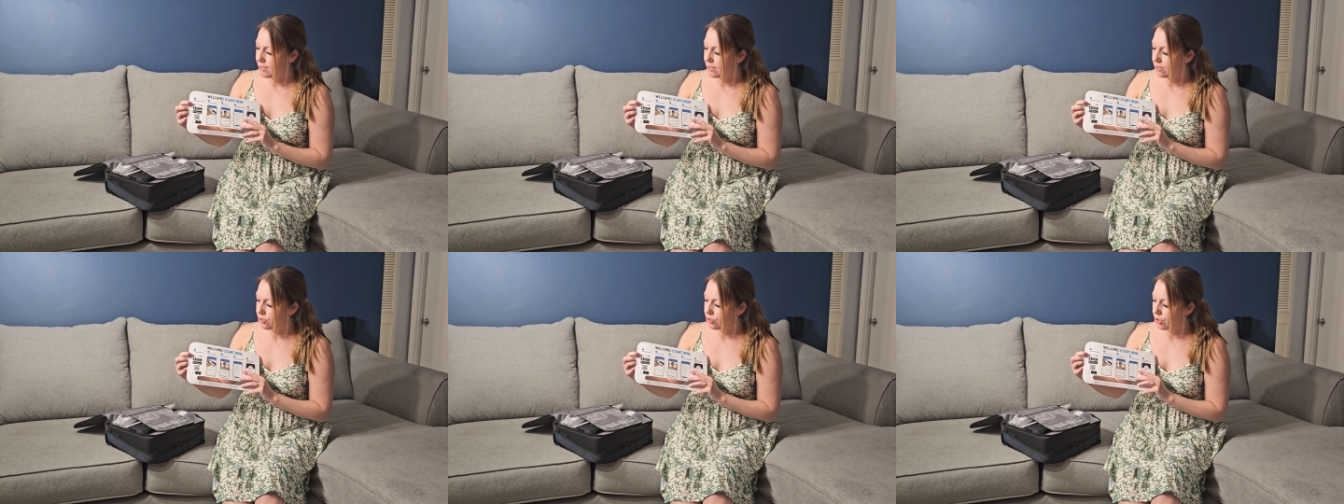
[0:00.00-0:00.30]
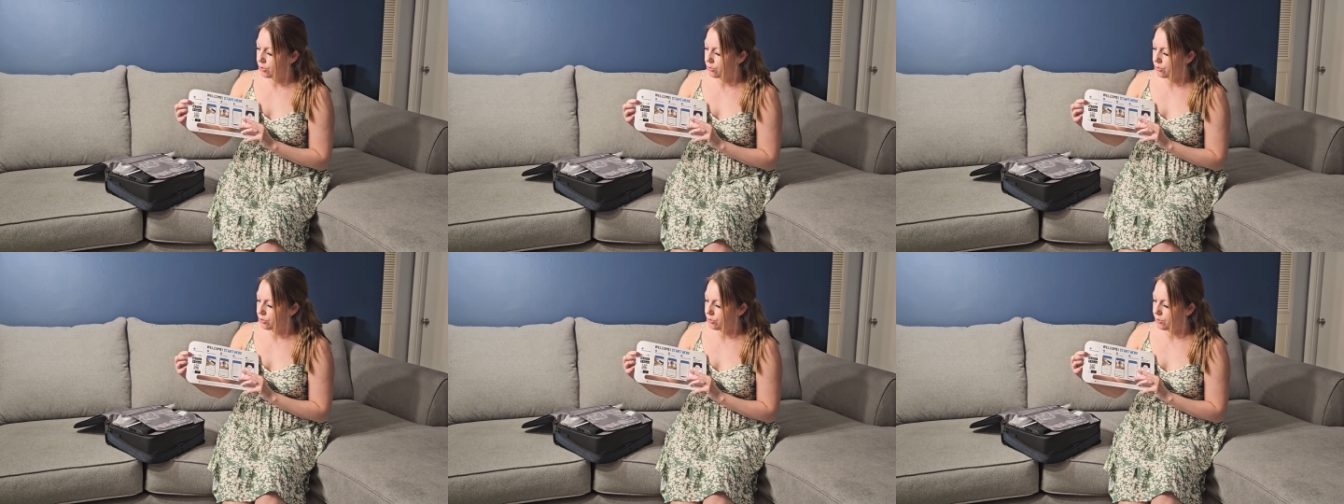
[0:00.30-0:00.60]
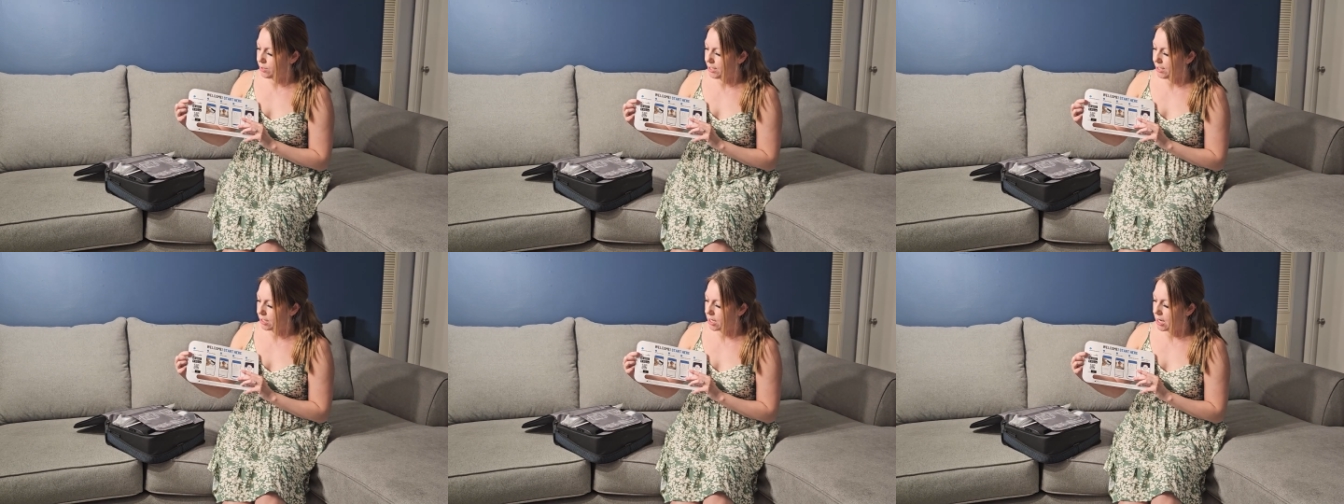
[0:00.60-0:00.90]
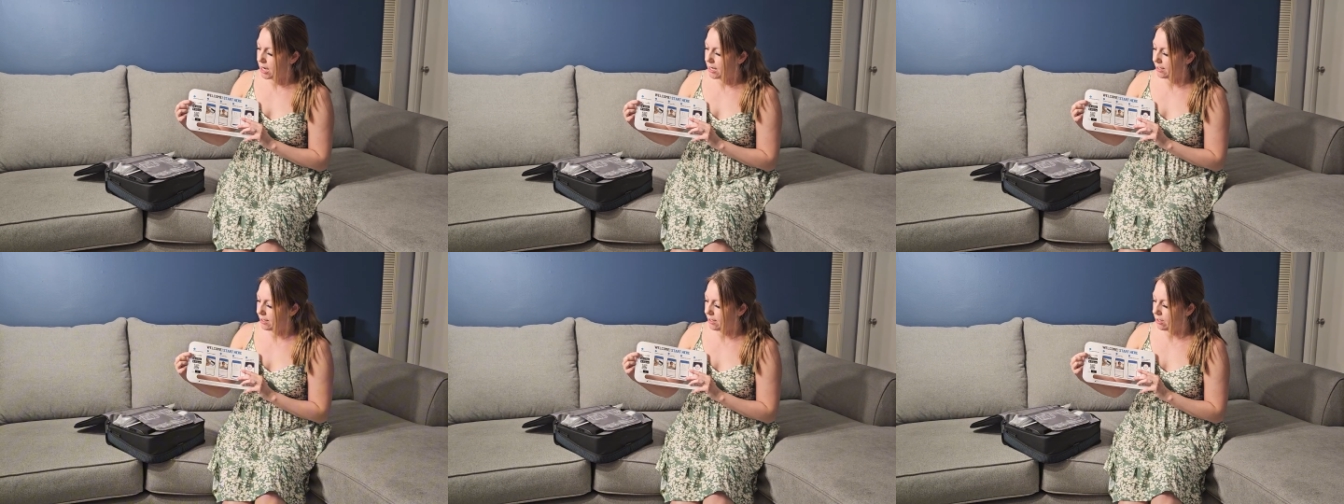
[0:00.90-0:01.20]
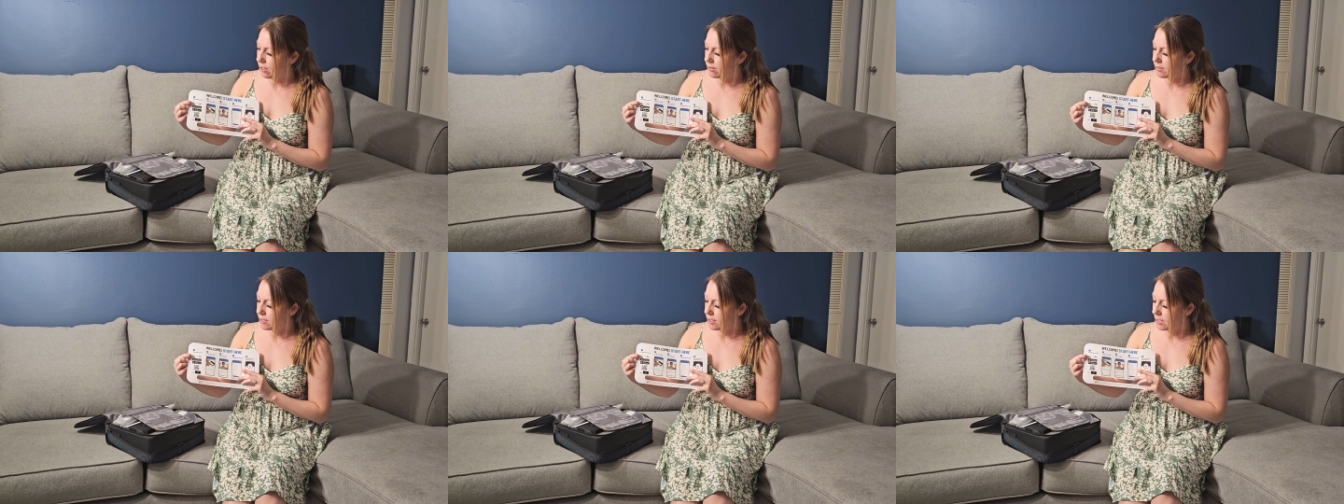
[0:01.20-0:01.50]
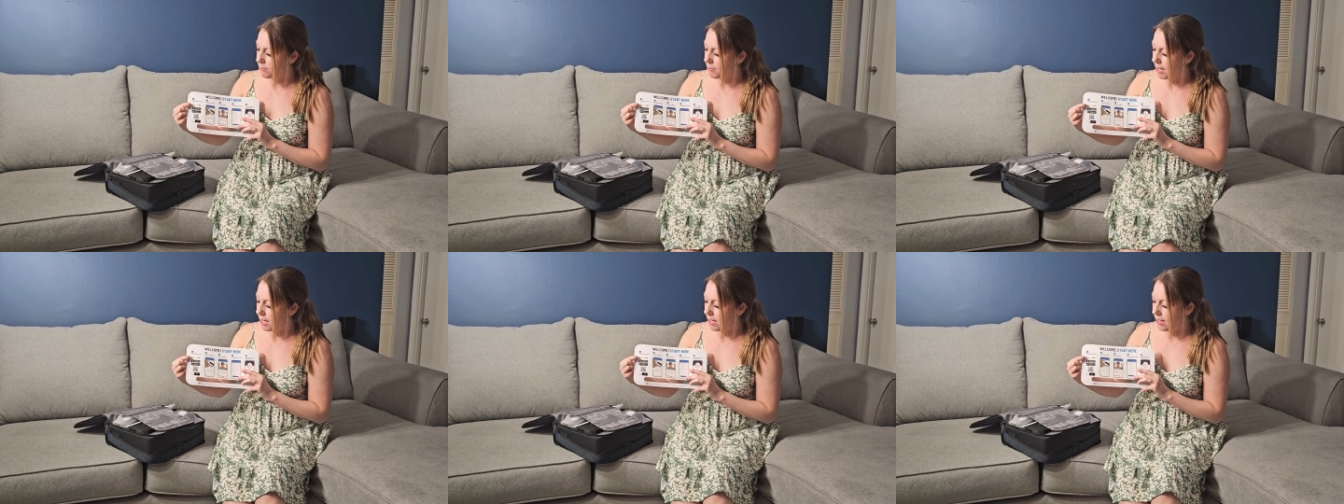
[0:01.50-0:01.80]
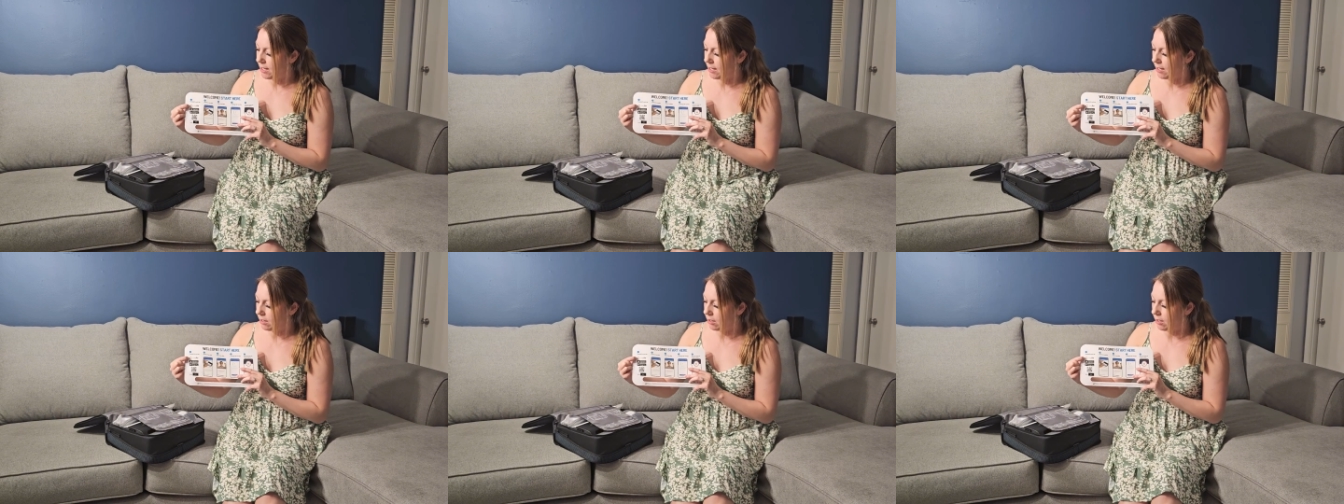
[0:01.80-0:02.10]
It shows you here how to get onto the My
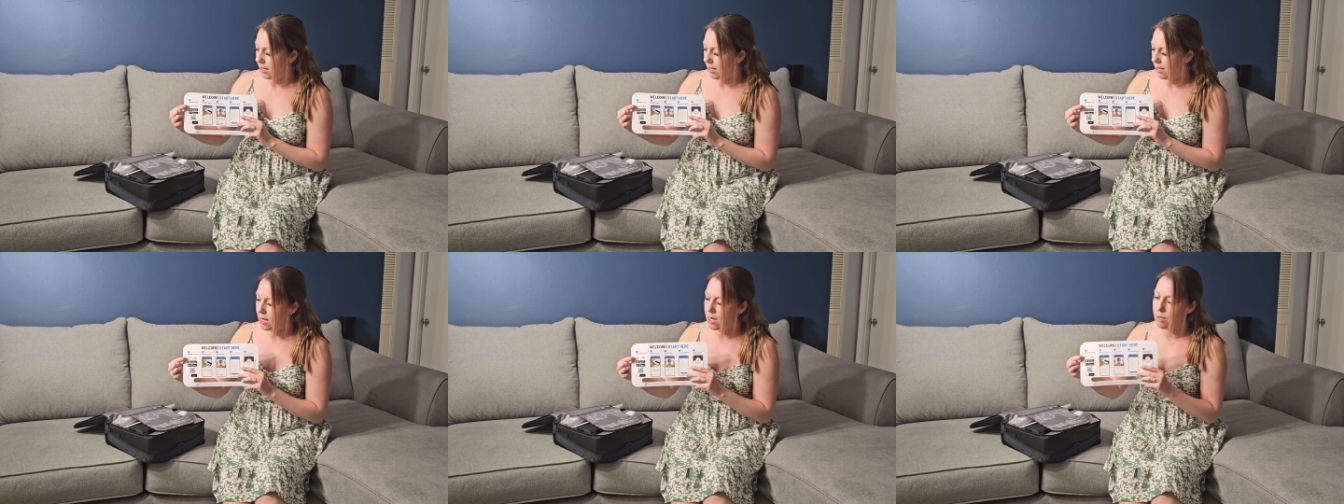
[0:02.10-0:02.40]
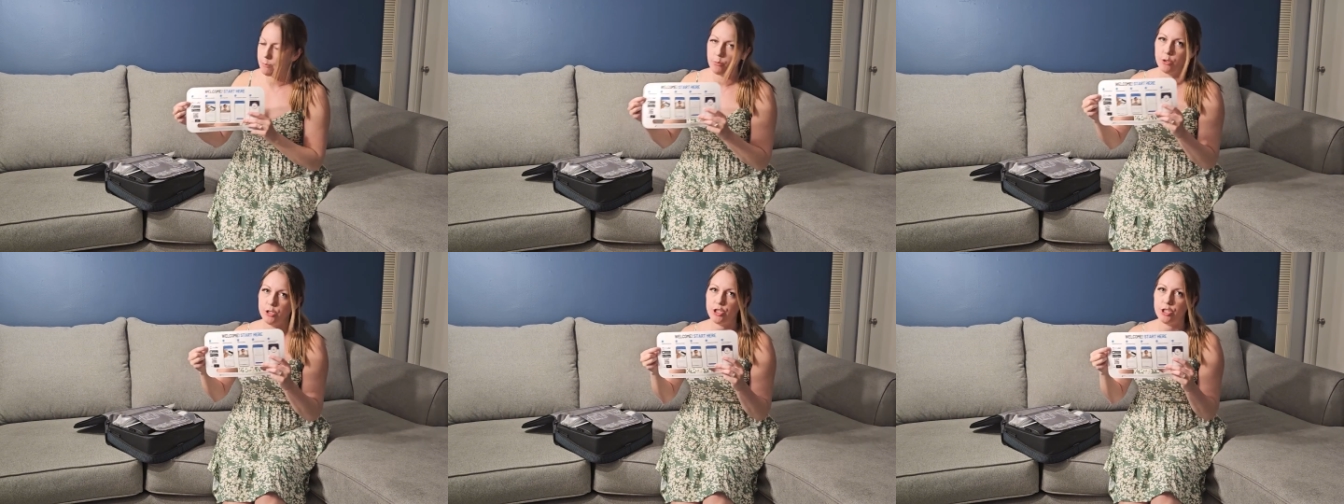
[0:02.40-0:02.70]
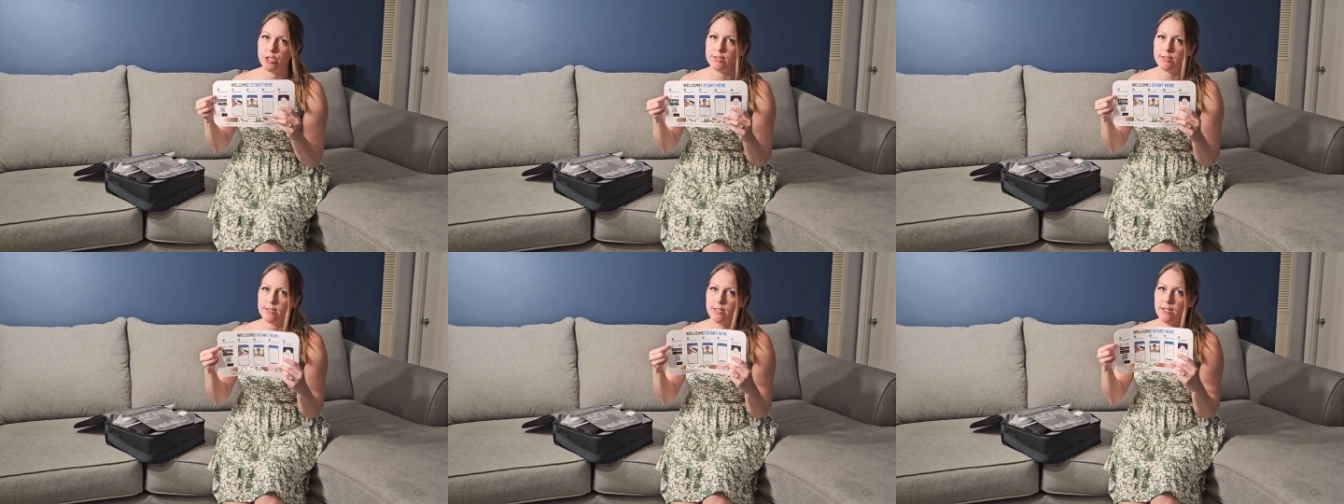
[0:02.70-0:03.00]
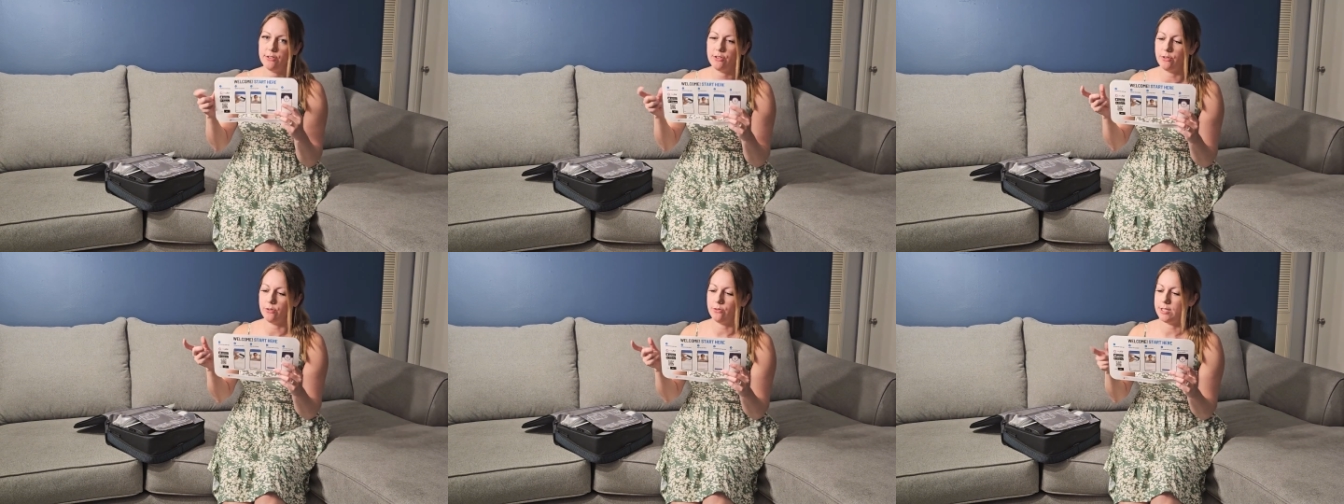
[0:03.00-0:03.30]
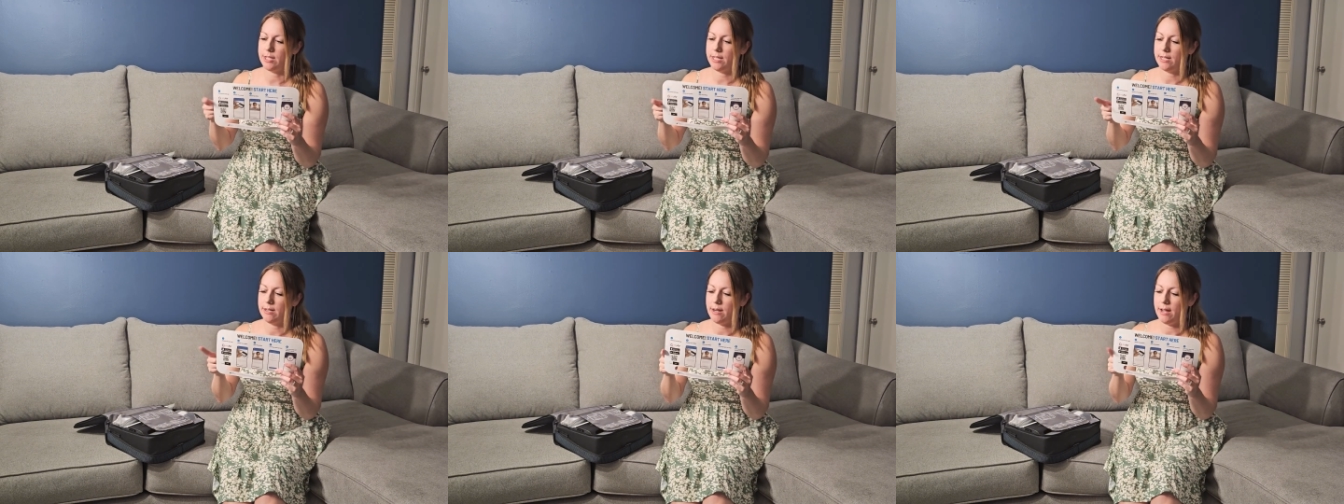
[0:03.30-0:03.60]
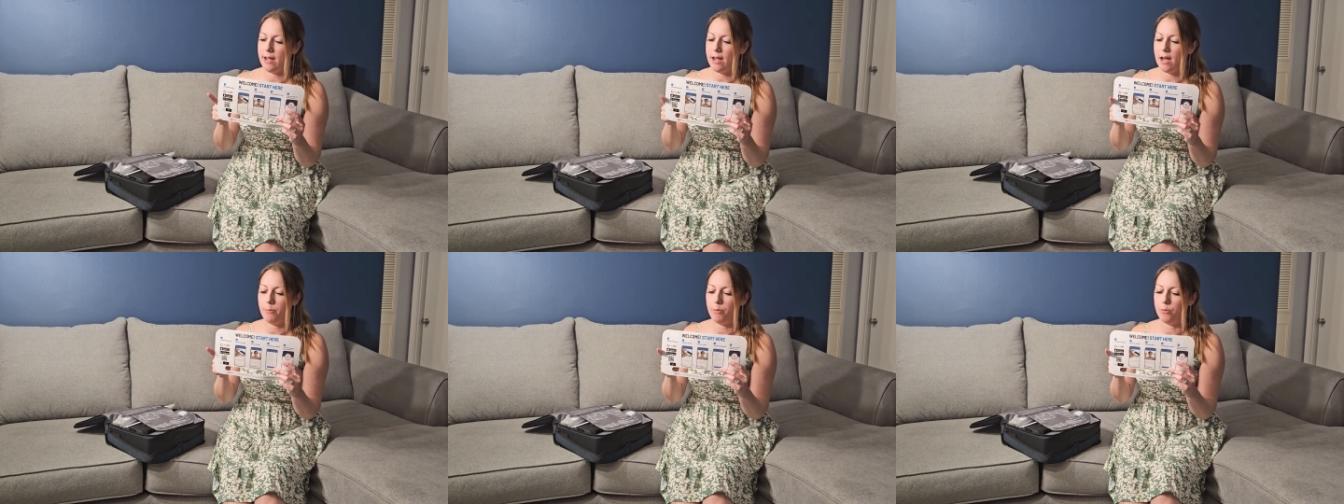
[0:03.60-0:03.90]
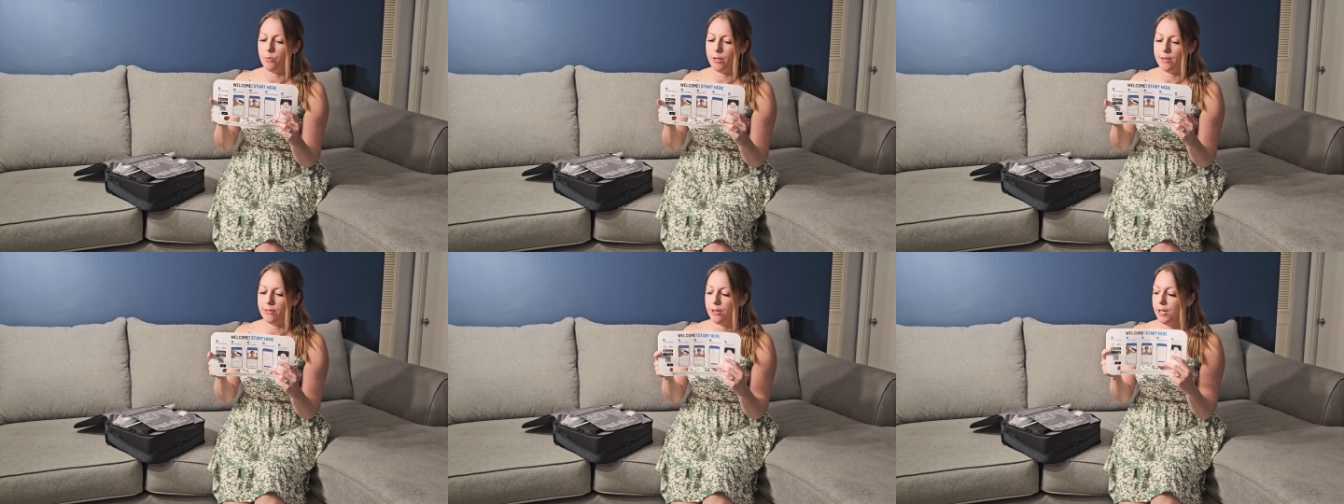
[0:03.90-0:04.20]
Air app, which is the associated app
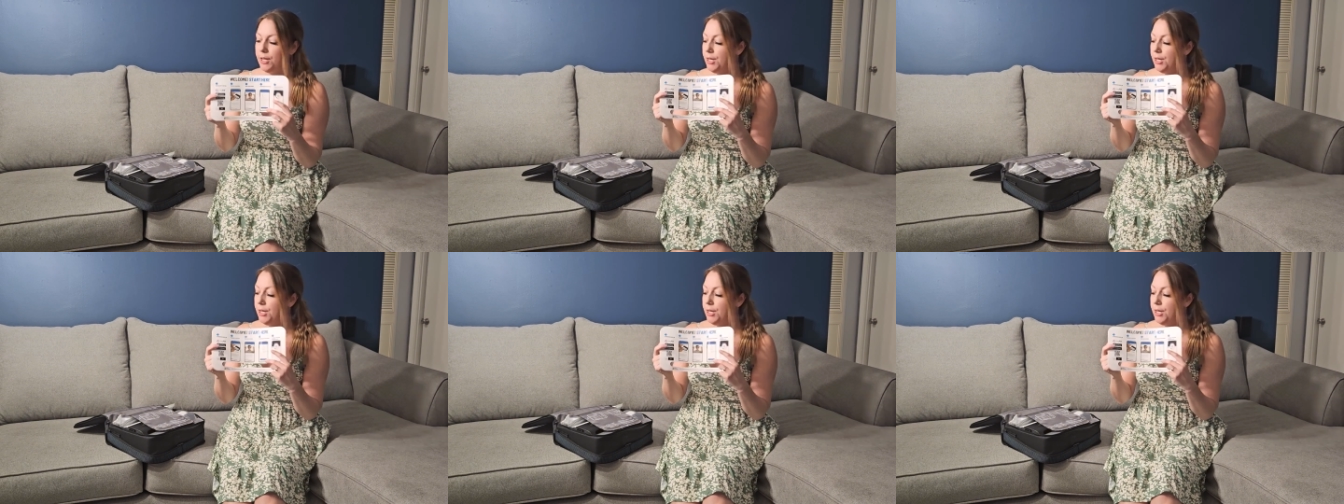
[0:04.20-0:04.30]
with